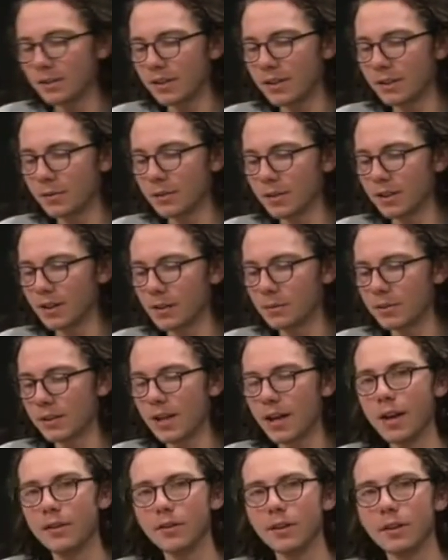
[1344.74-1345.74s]
on here, when it comes
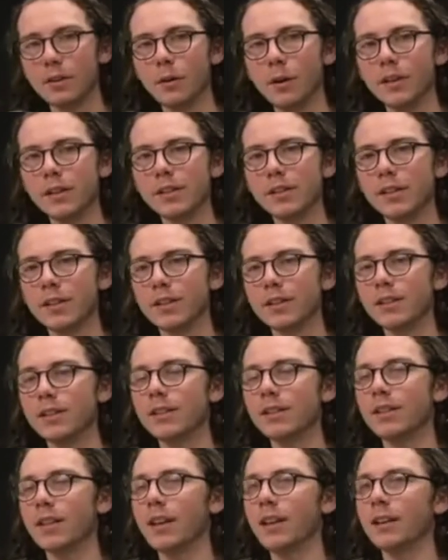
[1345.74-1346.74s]
to heaven
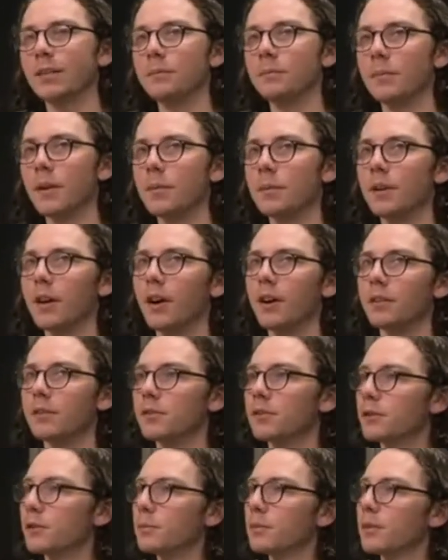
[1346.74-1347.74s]
questions that maybe aren't
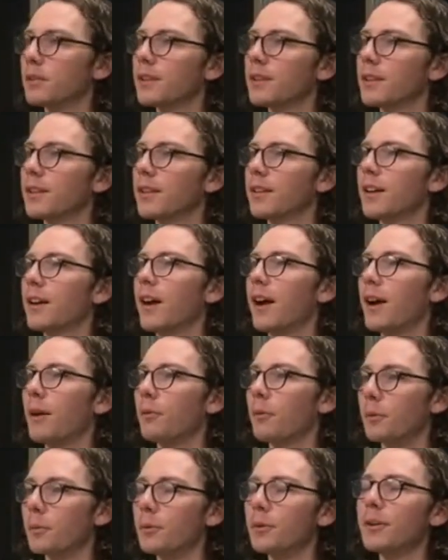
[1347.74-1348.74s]
super clear,
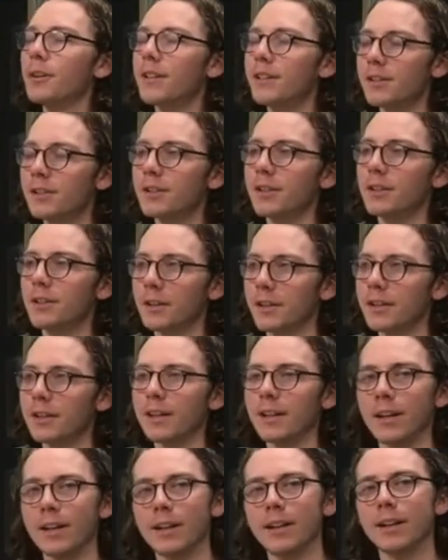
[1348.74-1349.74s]
we're pretty sure you're going to
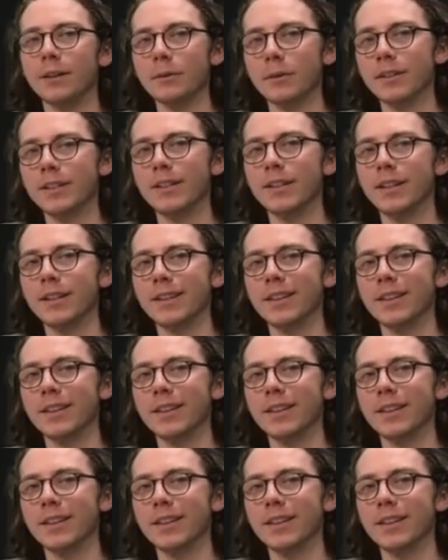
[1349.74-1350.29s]
like it when you